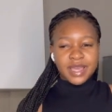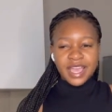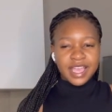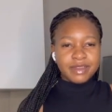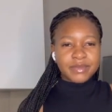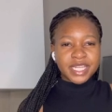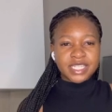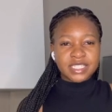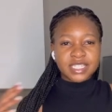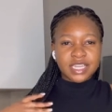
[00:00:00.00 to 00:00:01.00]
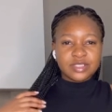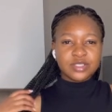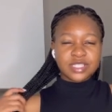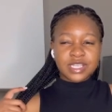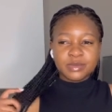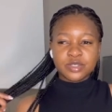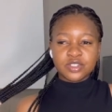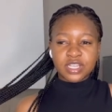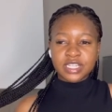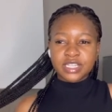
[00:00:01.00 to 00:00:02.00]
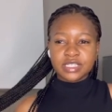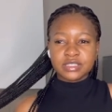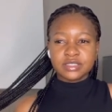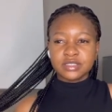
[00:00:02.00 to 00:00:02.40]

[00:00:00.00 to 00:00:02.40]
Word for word: I can't manage. Can't you see I'm struggling?